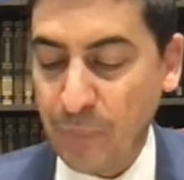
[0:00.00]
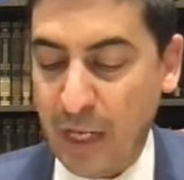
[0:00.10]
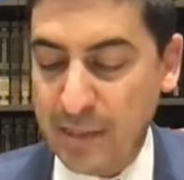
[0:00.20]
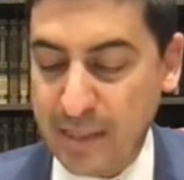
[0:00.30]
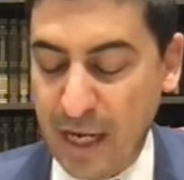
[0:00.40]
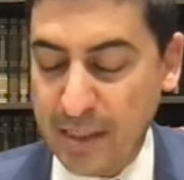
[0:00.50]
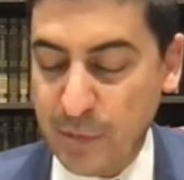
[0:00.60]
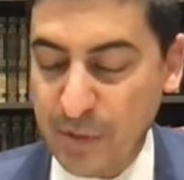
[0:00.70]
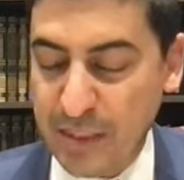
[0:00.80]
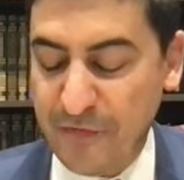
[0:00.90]
it says
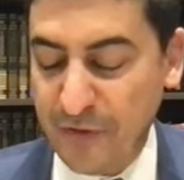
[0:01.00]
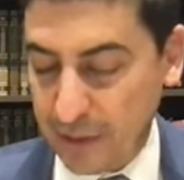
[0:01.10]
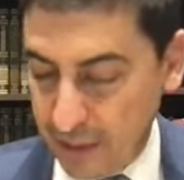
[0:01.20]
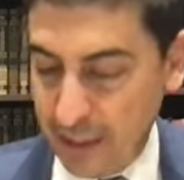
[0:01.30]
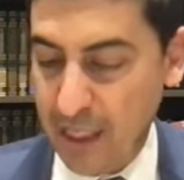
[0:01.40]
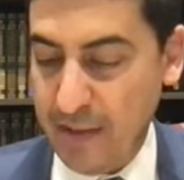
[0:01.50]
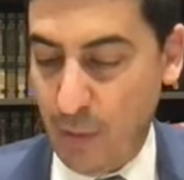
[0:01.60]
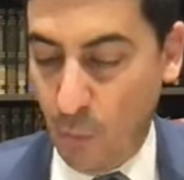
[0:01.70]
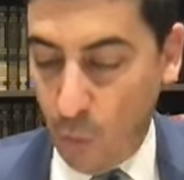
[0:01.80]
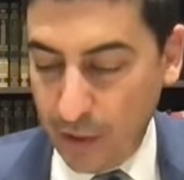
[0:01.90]
specifically
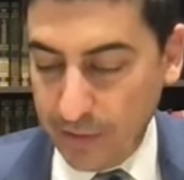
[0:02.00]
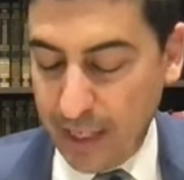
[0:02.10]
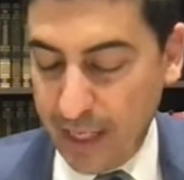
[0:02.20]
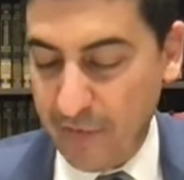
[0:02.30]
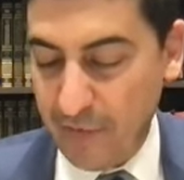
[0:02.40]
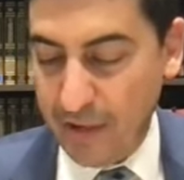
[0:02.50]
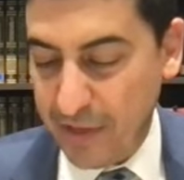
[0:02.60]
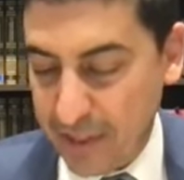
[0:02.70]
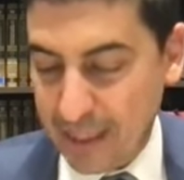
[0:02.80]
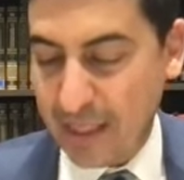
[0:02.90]
that one day of the
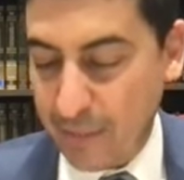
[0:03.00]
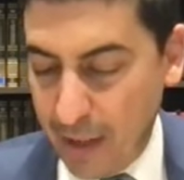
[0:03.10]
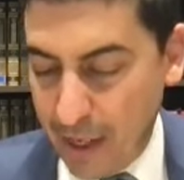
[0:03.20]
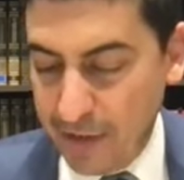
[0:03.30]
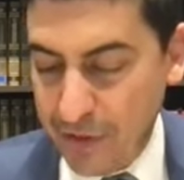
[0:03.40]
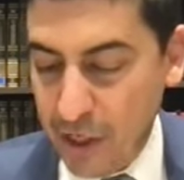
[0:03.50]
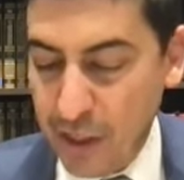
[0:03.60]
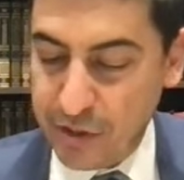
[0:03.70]
month is like a month,